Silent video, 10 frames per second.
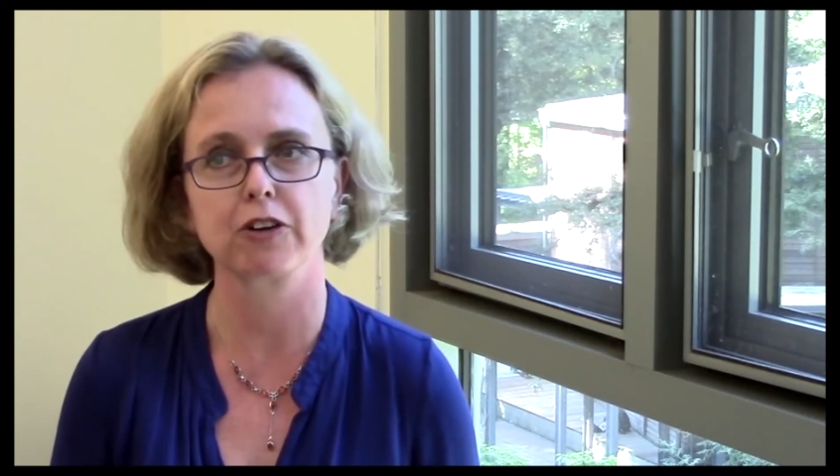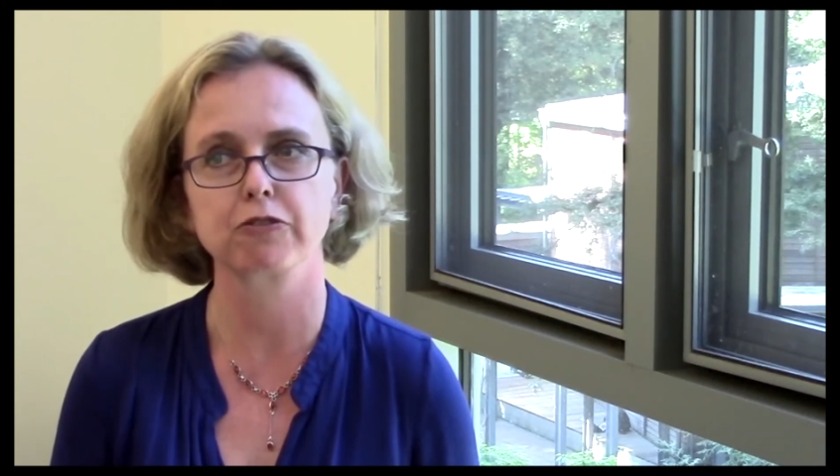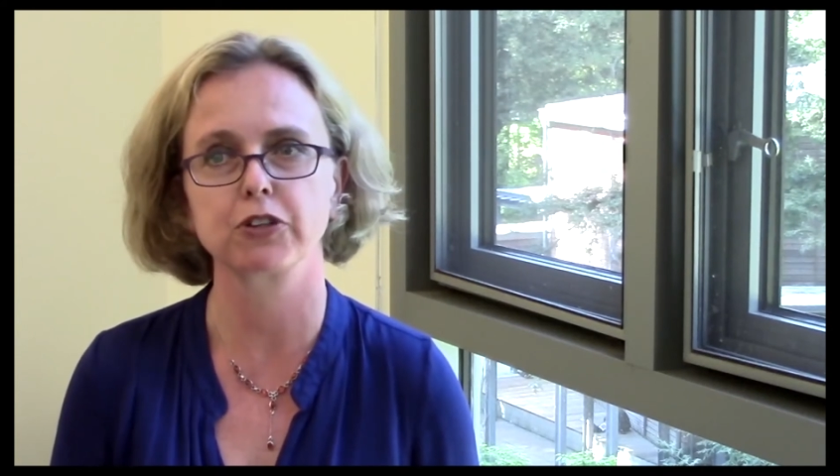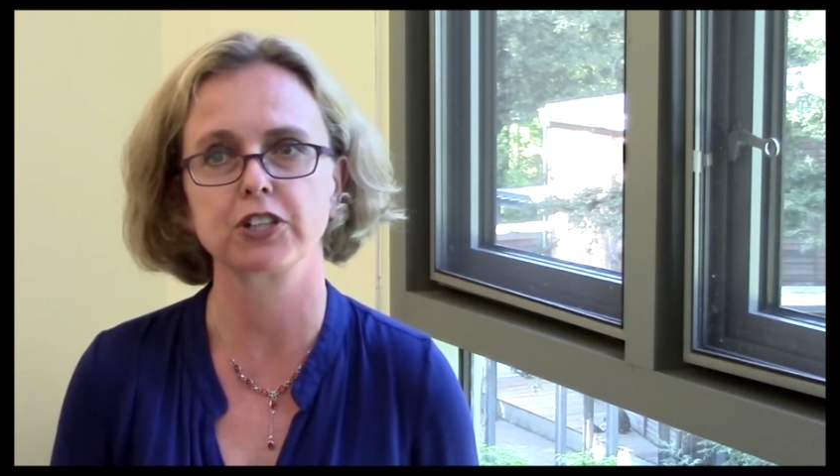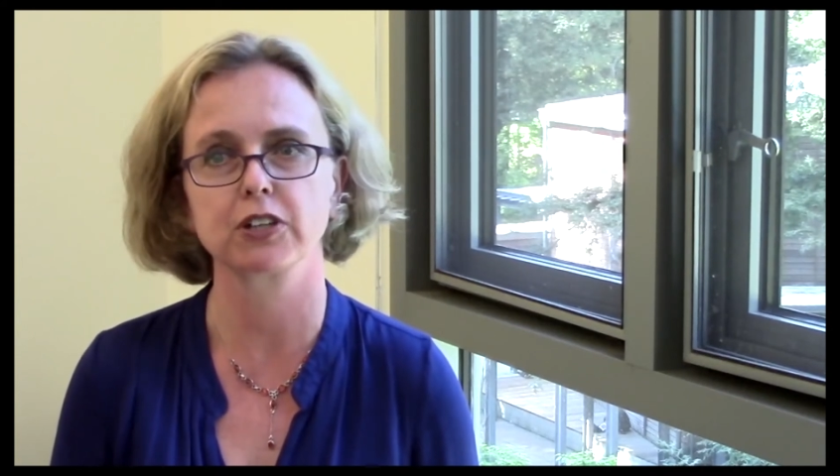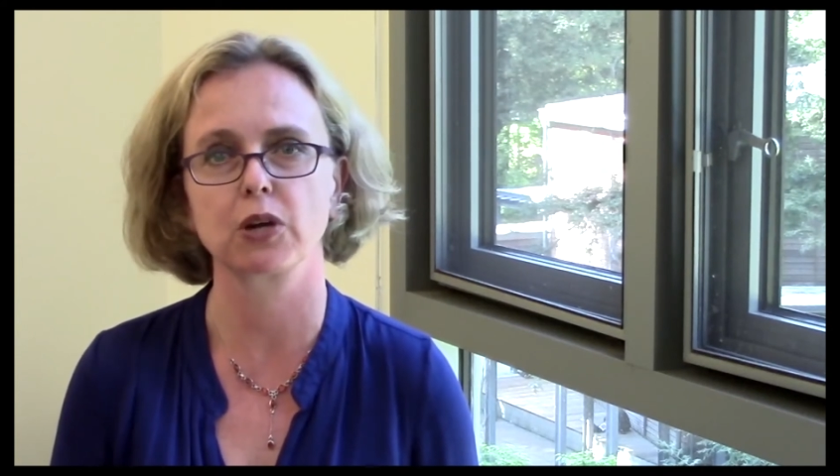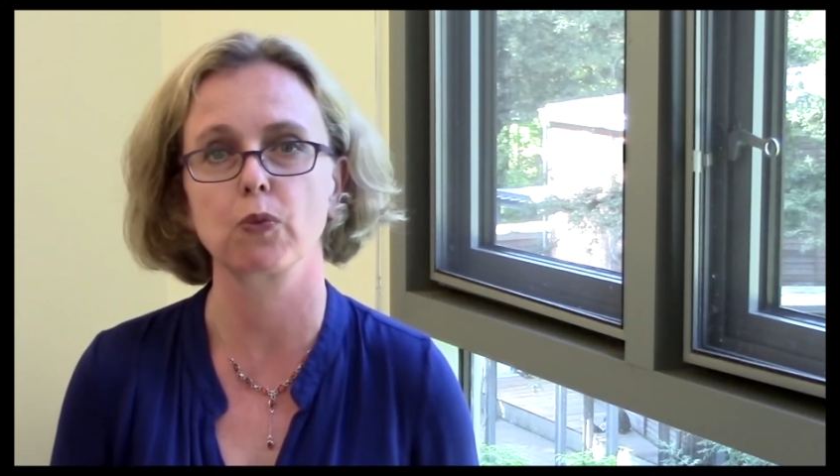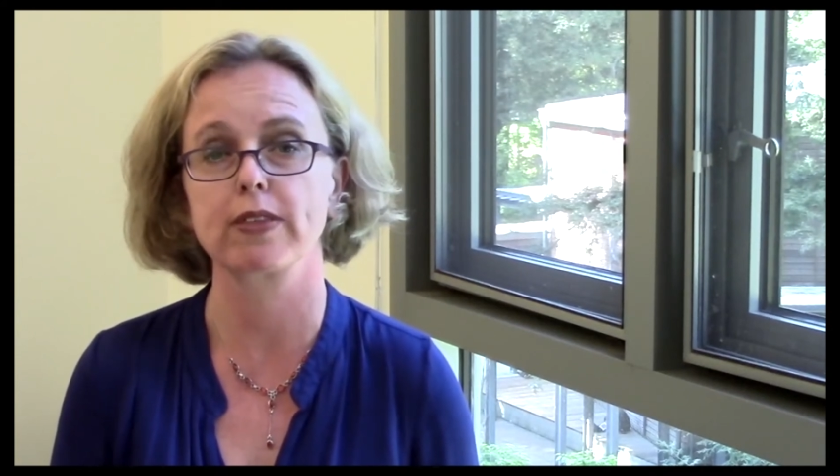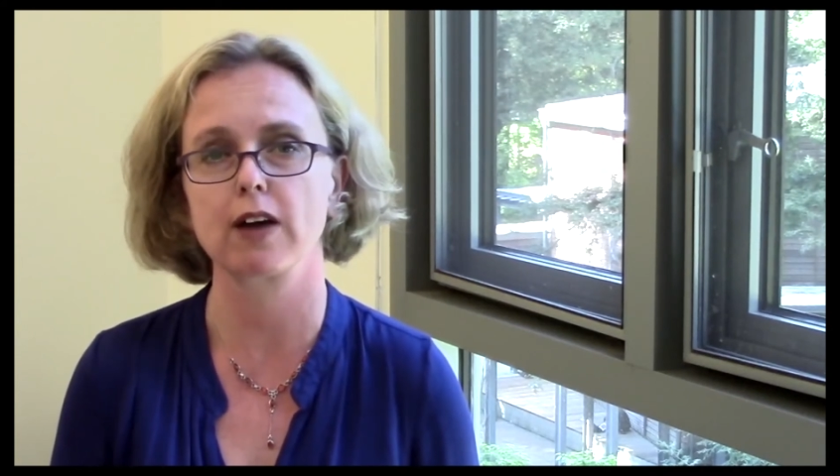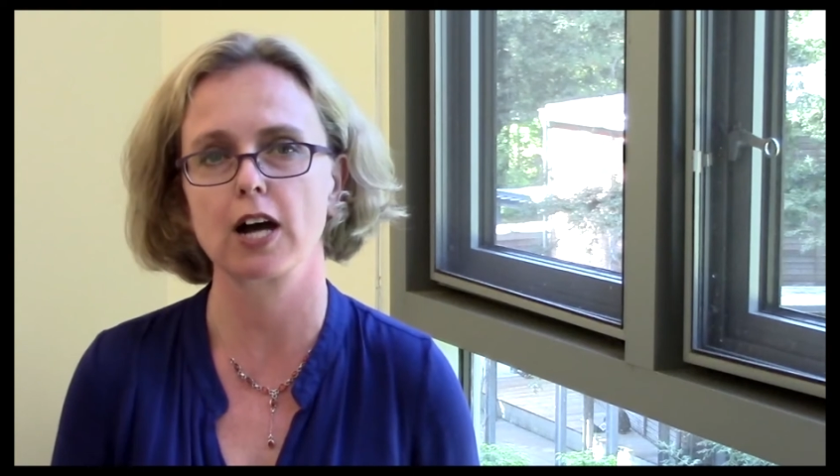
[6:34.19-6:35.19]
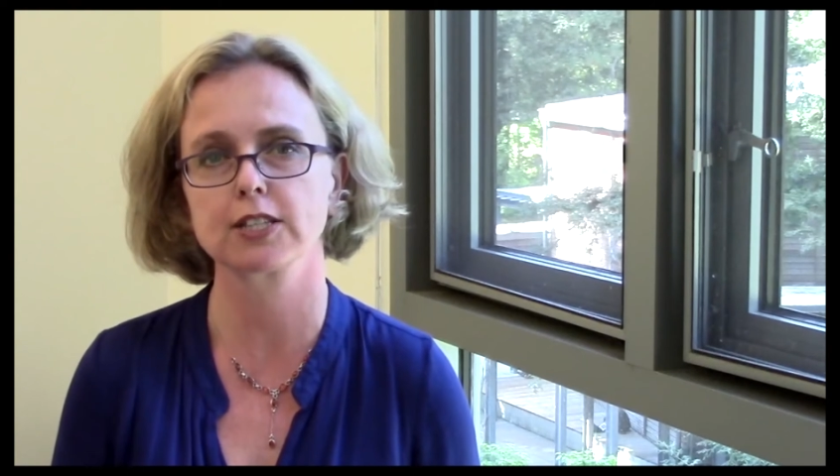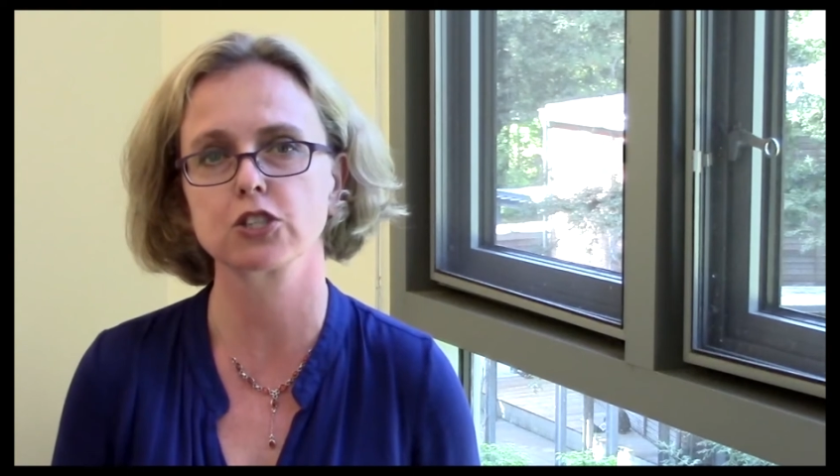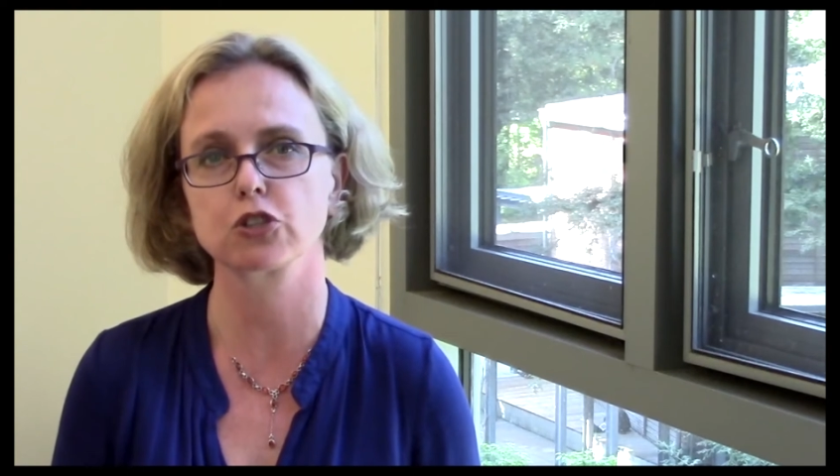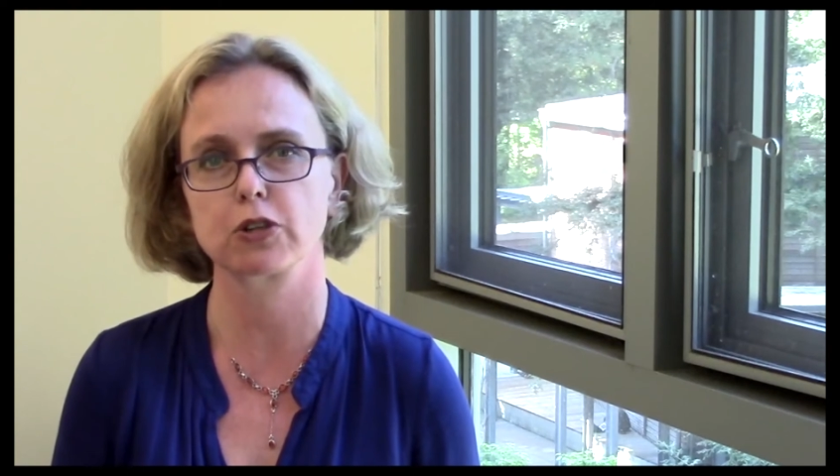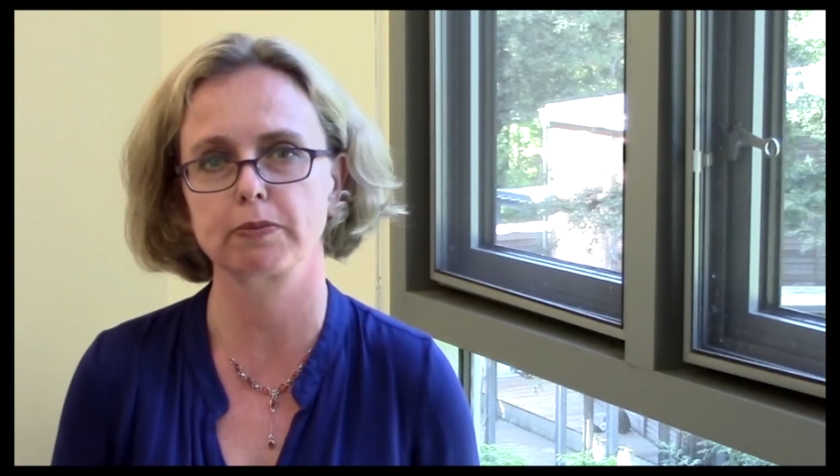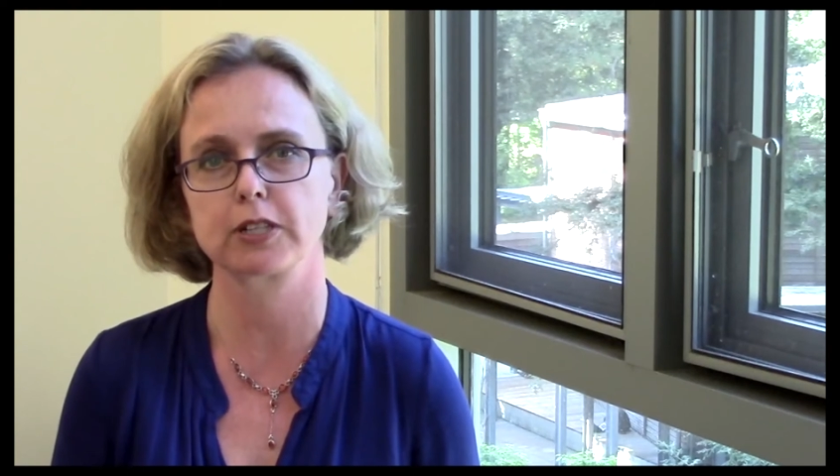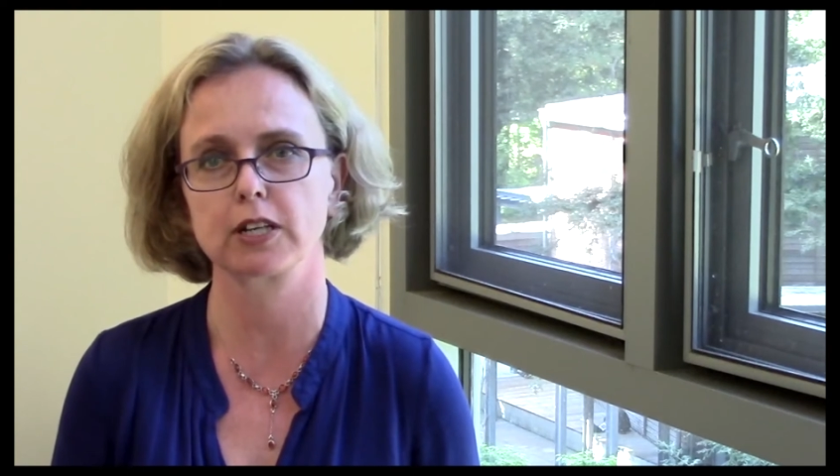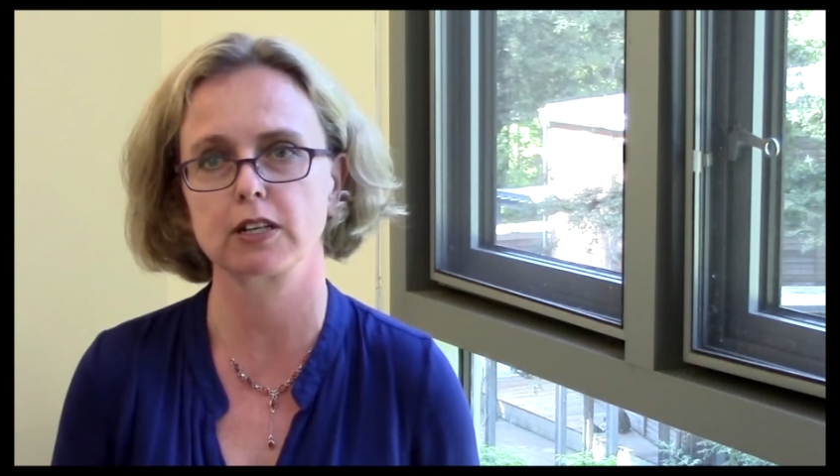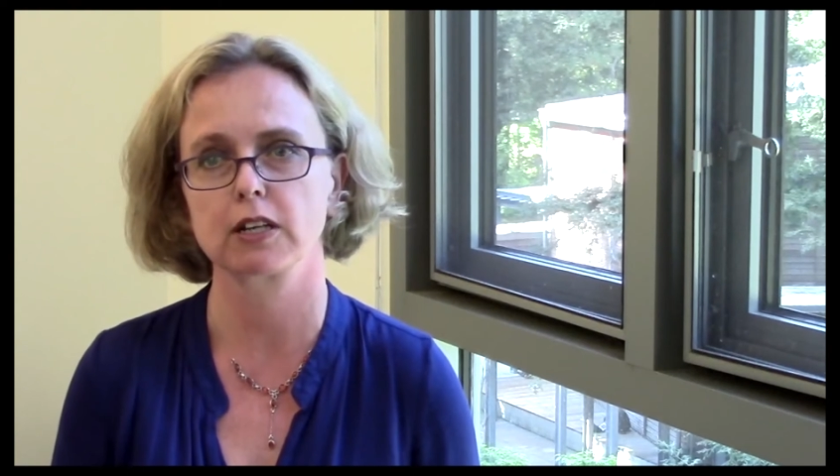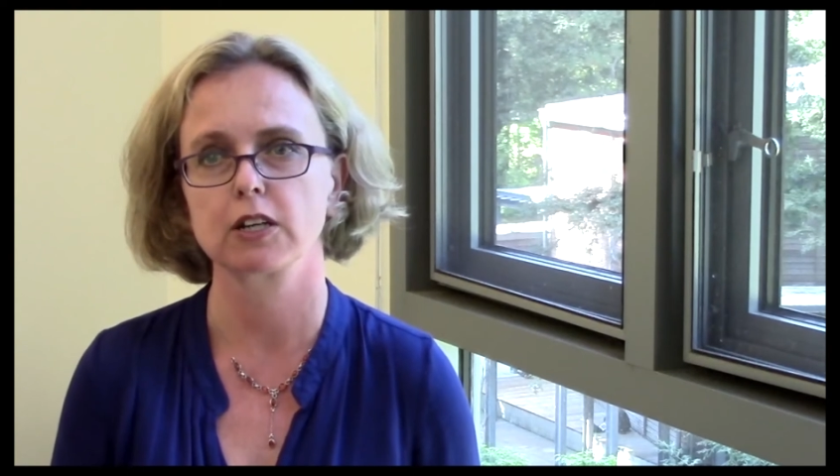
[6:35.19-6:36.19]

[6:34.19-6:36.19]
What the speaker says: for dealing with unscripted